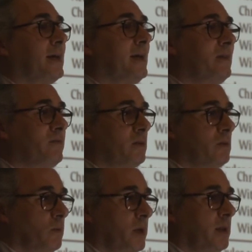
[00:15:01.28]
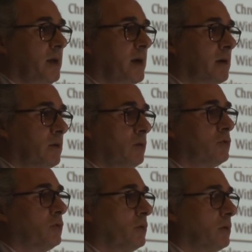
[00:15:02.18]
even when they are
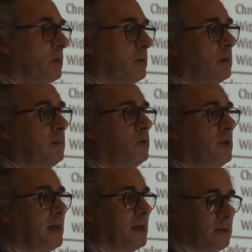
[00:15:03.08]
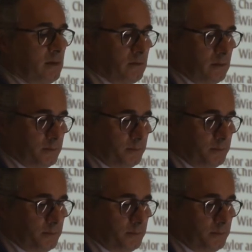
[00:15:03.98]
autoimmune negative.